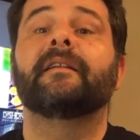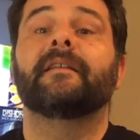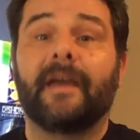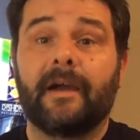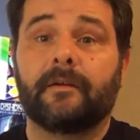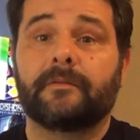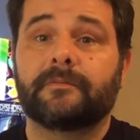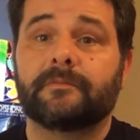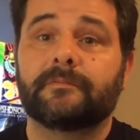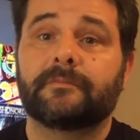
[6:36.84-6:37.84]
now,
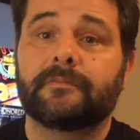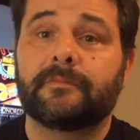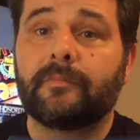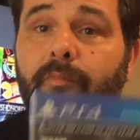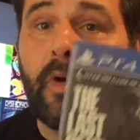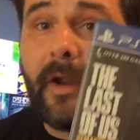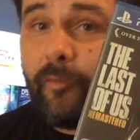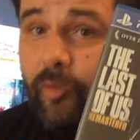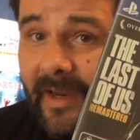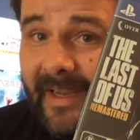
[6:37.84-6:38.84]
what I
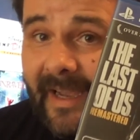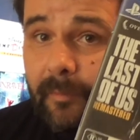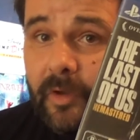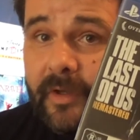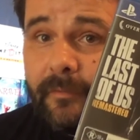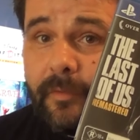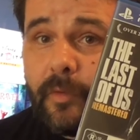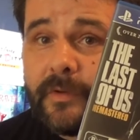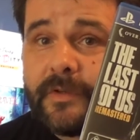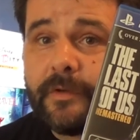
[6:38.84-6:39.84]
really am looking
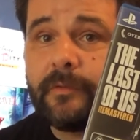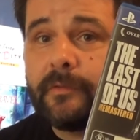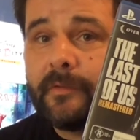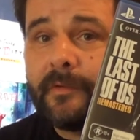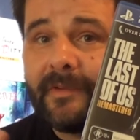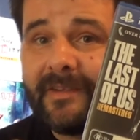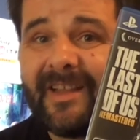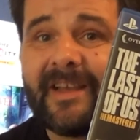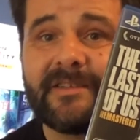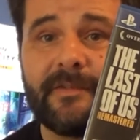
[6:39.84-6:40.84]
forward to, The
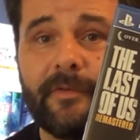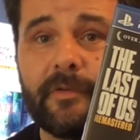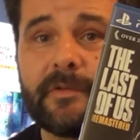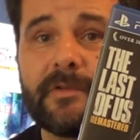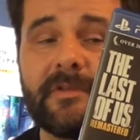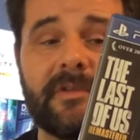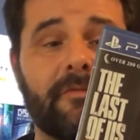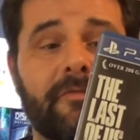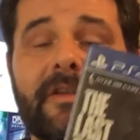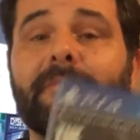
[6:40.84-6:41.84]
Last of Us.
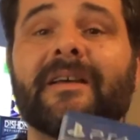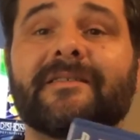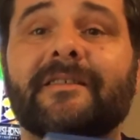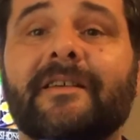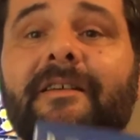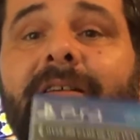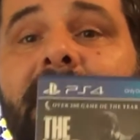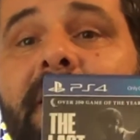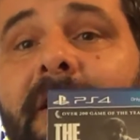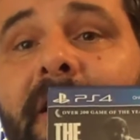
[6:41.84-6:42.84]
They've remastered it,
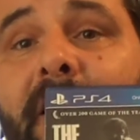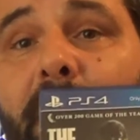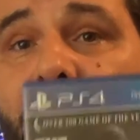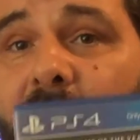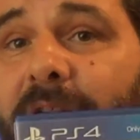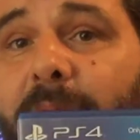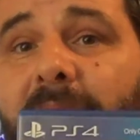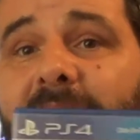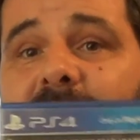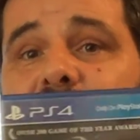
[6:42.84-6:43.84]
put it on the
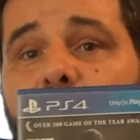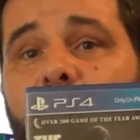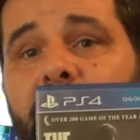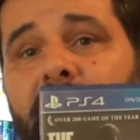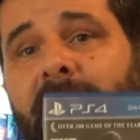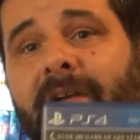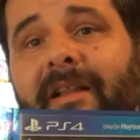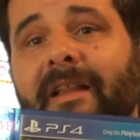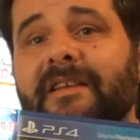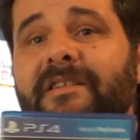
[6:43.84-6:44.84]
P S four.
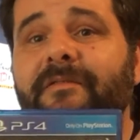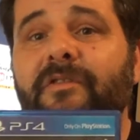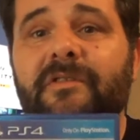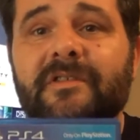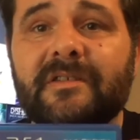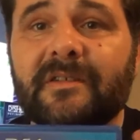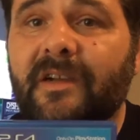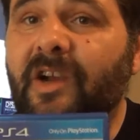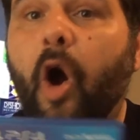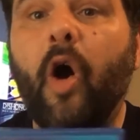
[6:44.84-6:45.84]
Last of Us,
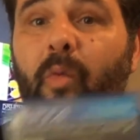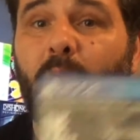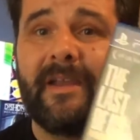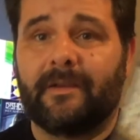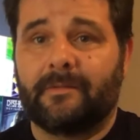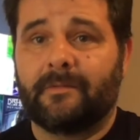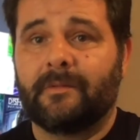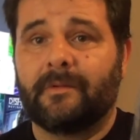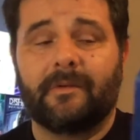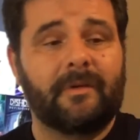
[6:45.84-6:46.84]
can't wait.
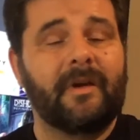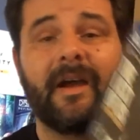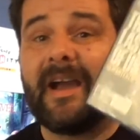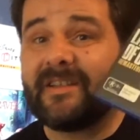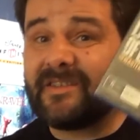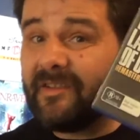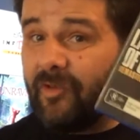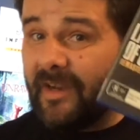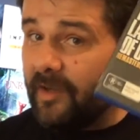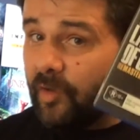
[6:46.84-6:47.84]
Actually
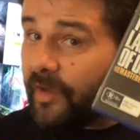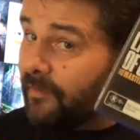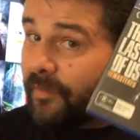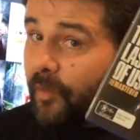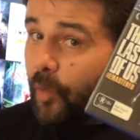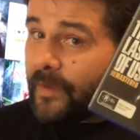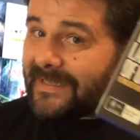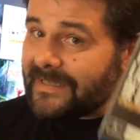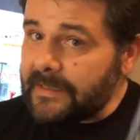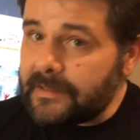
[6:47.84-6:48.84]
really looking forward
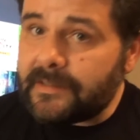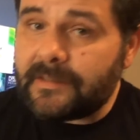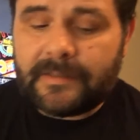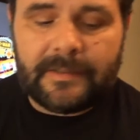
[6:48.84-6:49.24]
to this.